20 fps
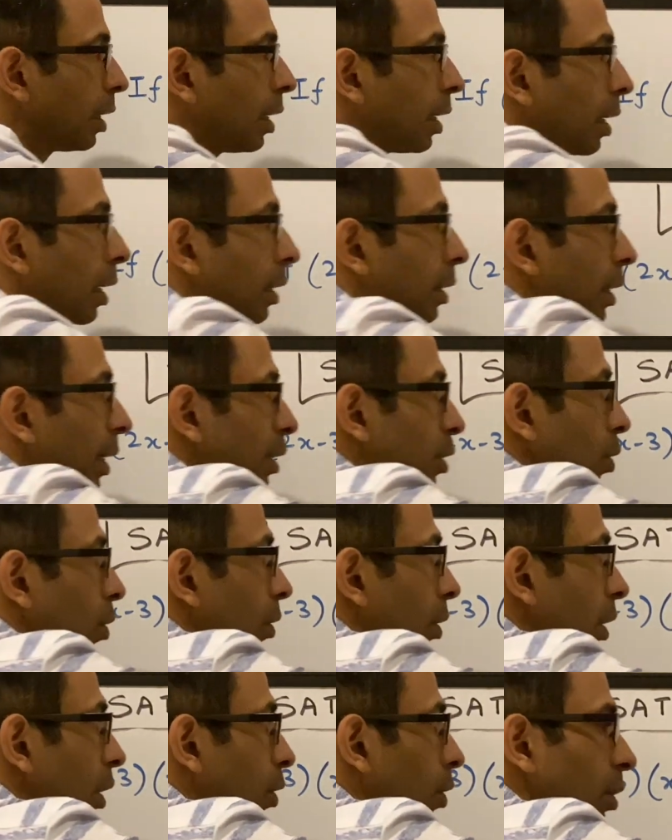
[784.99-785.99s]
and that's the
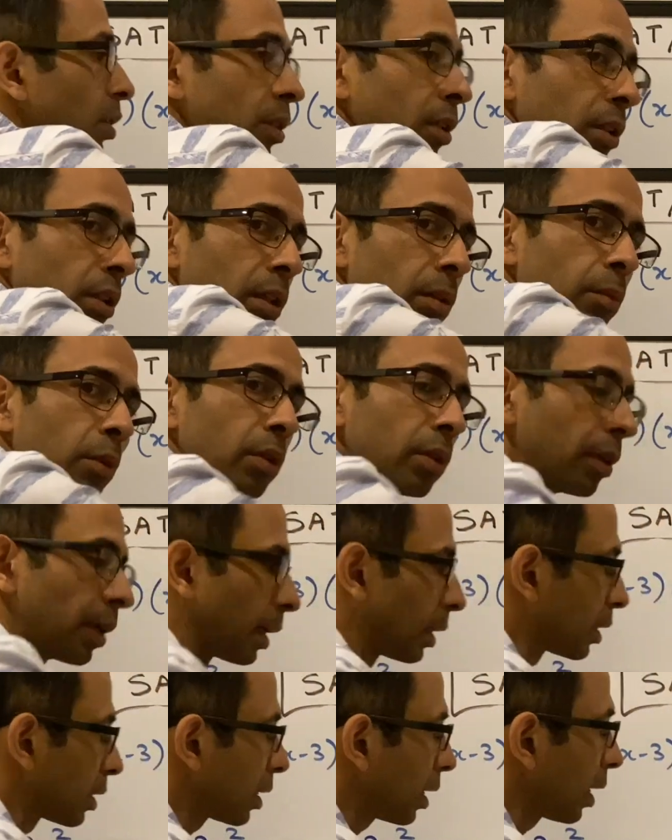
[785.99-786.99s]
only constant term on the
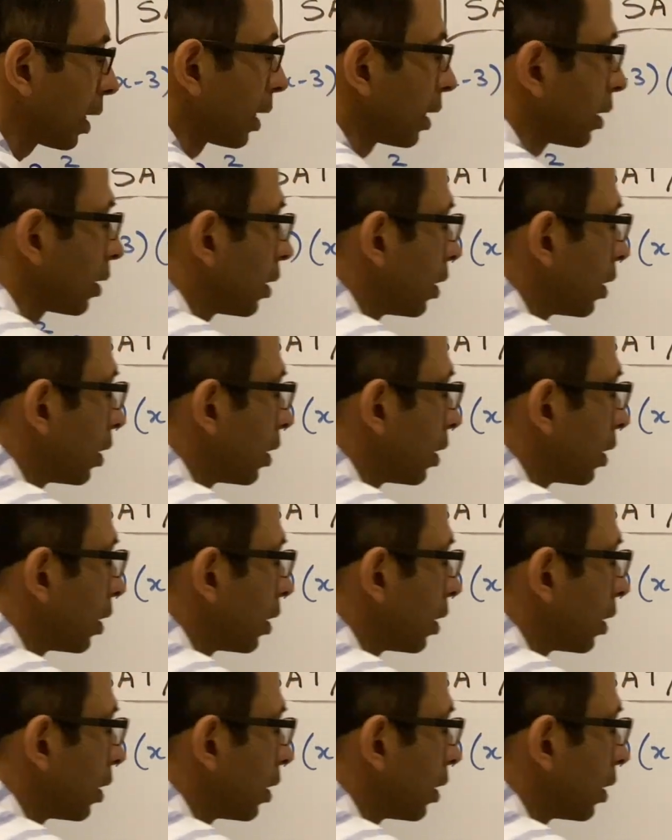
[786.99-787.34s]
right side.